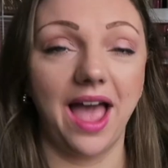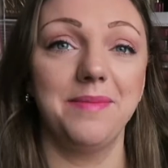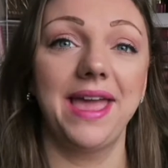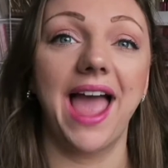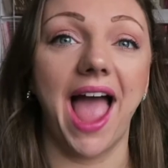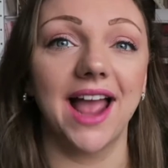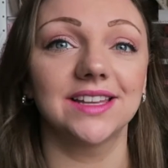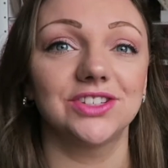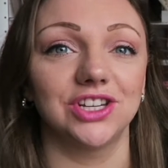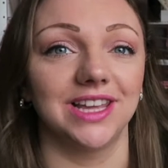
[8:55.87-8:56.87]
I may
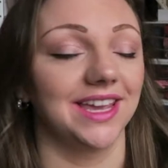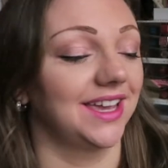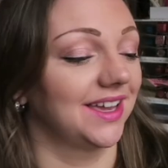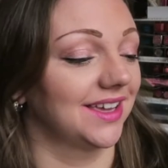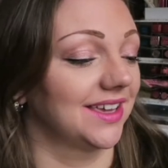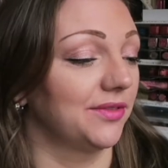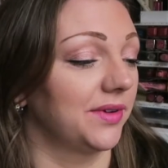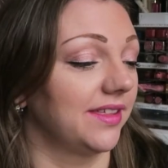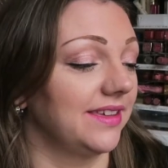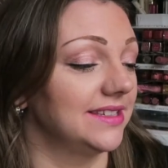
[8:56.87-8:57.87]
actually give
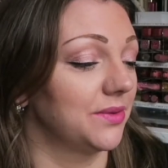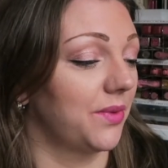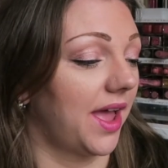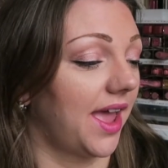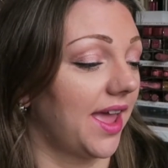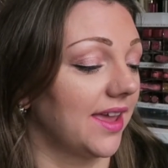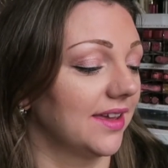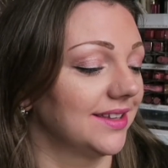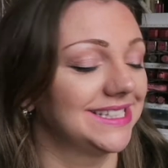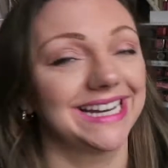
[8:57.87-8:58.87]
one of these
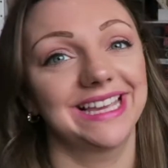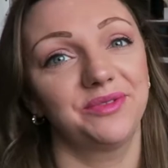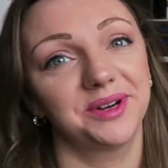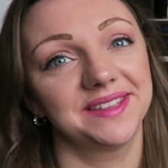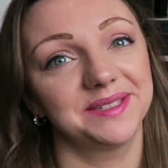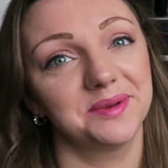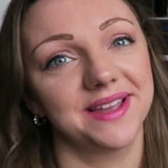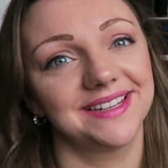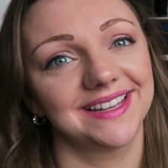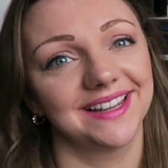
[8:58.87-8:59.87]
away shall I give one of these
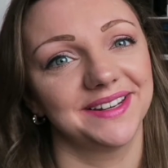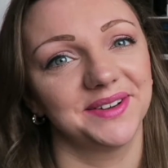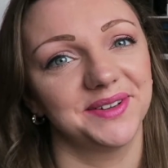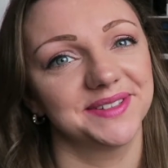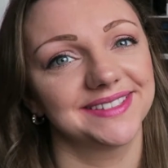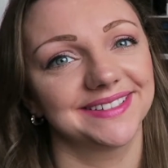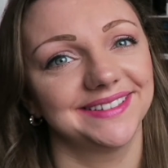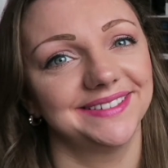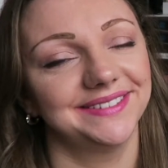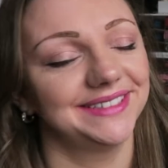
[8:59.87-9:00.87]
away shall I not
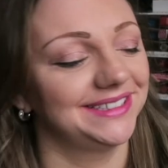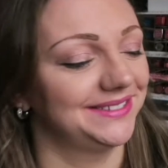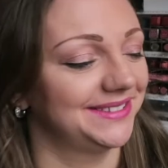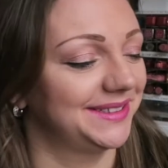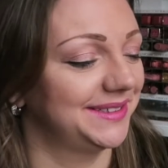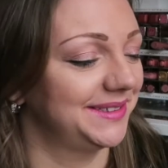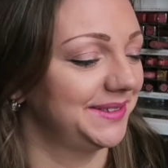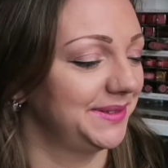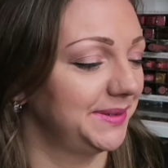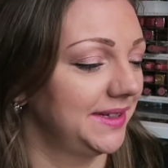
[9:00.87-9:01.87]
oh I don't
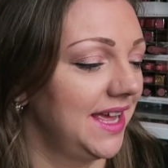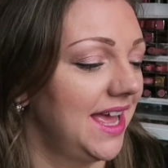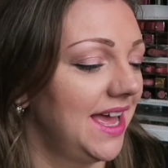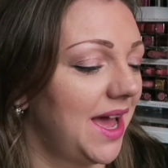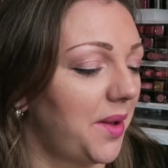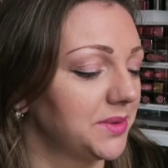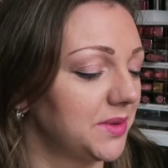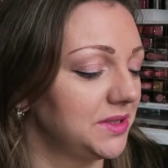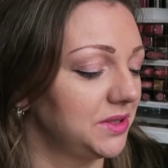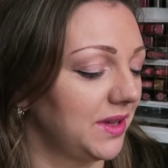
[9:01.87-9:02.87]
know I was
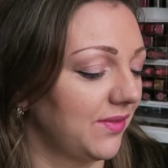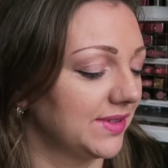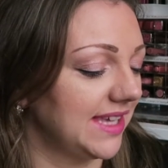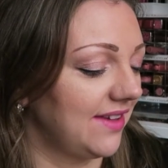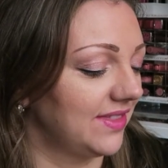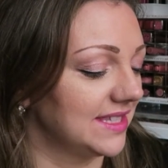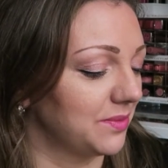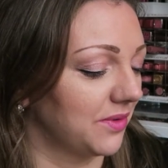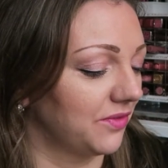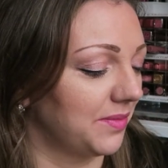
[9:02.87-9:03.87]
going to give, save this
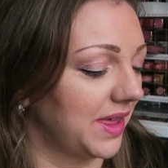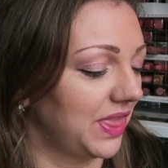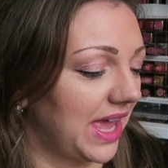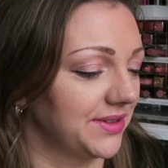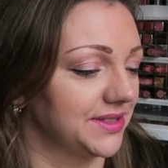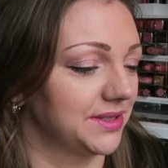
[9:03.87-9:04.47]
one for my thousand